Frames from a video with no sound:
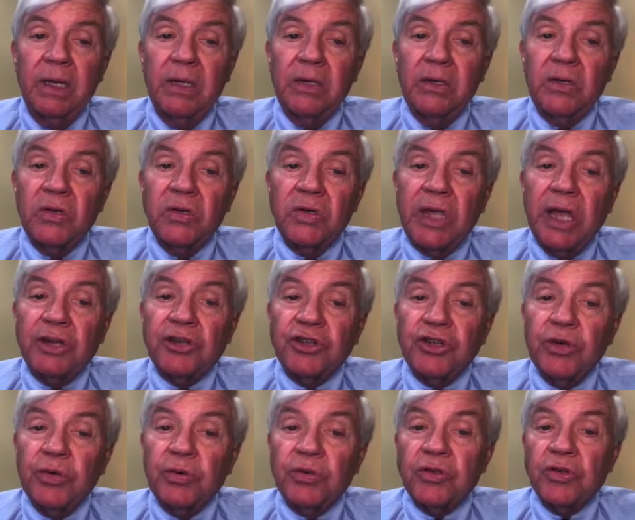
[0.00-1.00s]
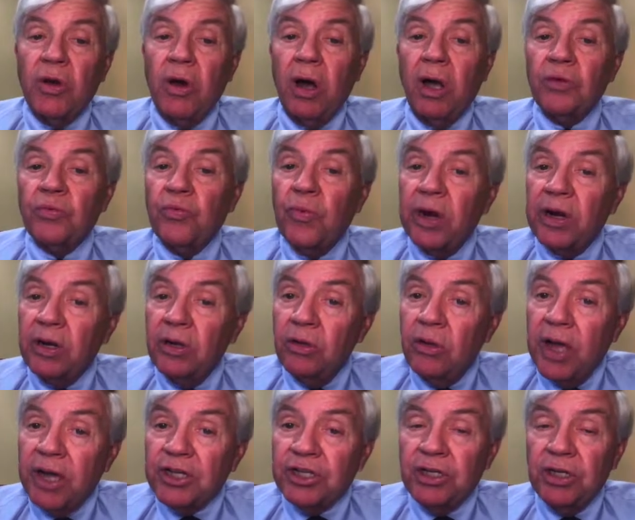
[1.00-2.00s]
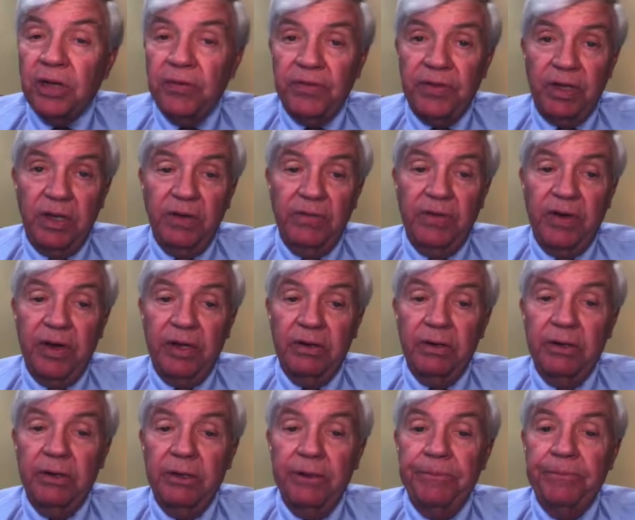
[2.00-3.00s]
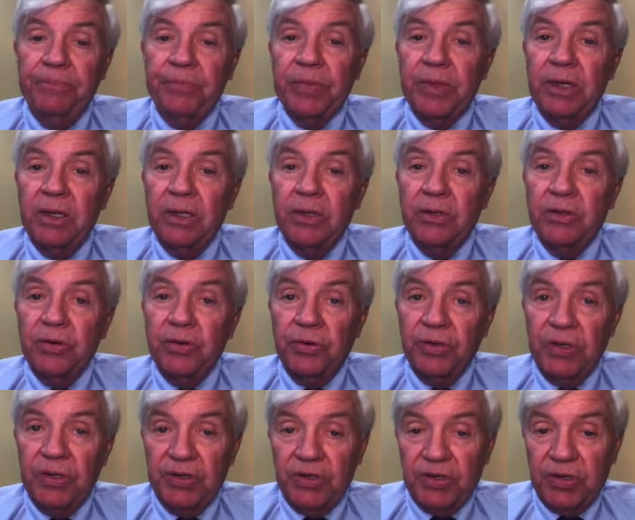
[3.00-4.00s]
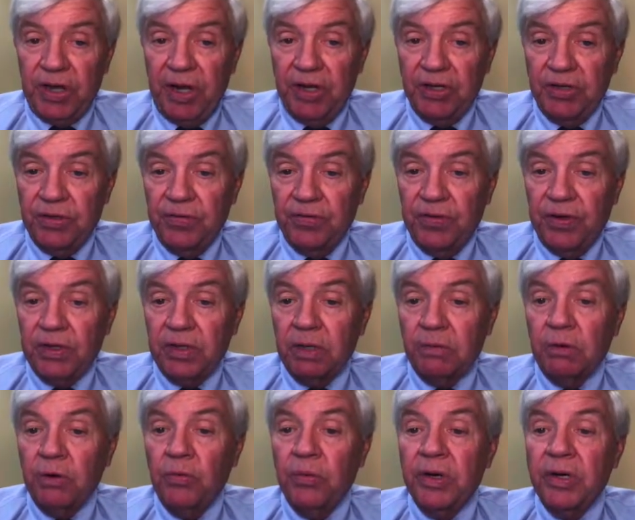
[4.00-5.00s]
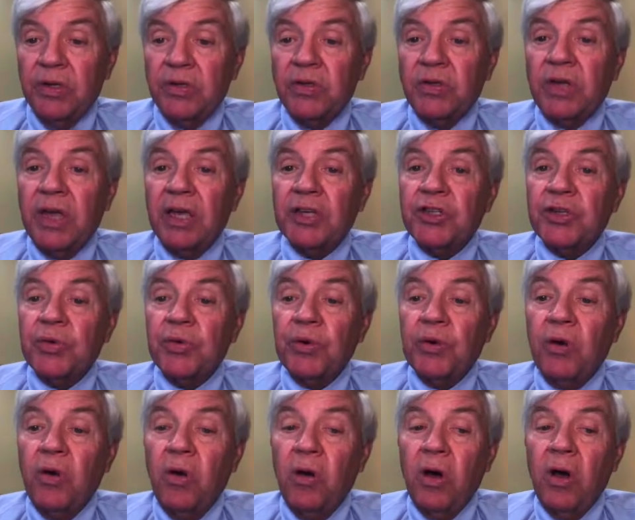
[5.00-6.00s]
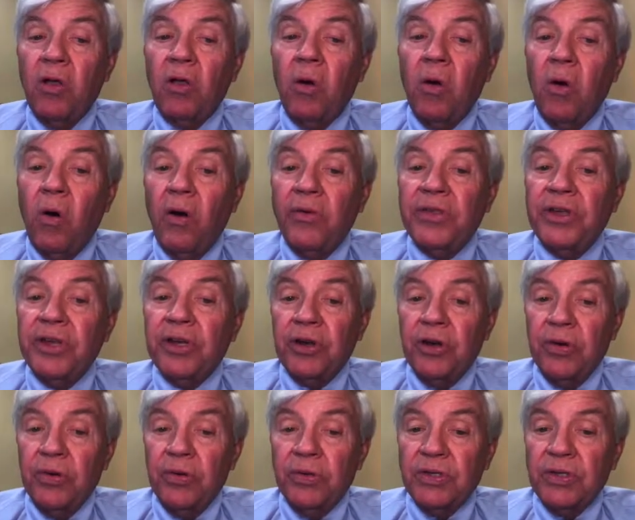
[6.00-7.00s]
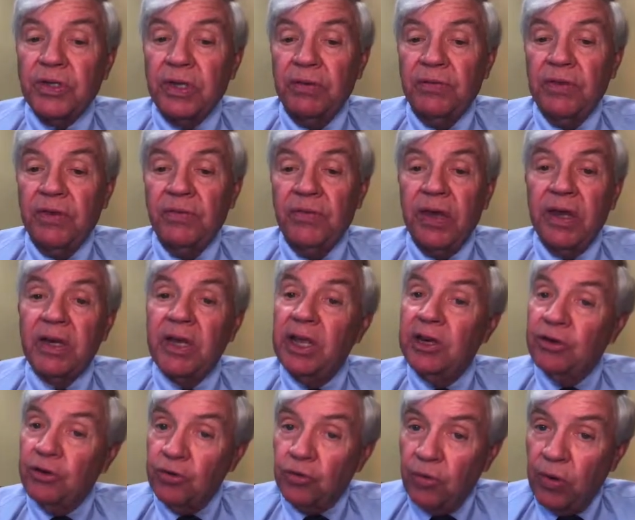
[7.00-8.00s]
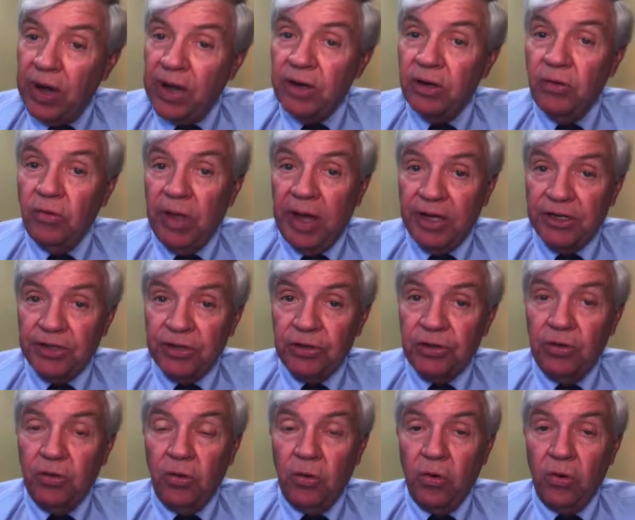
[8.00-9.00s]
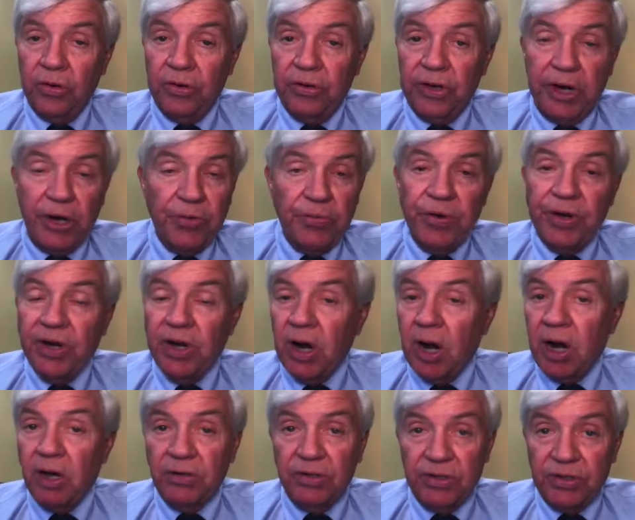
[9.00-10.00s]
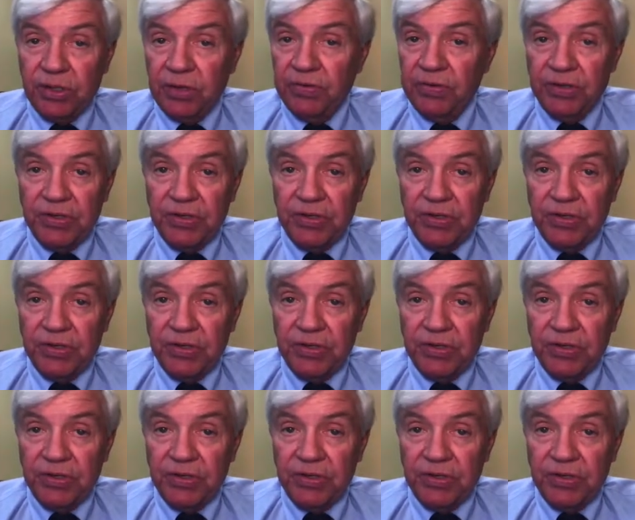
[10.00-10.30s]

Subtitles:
Stage 2 is called recollection of the event. During this stage, the victim or witness is asked to recall all the occurrences of the event in chronological order, irregardless of the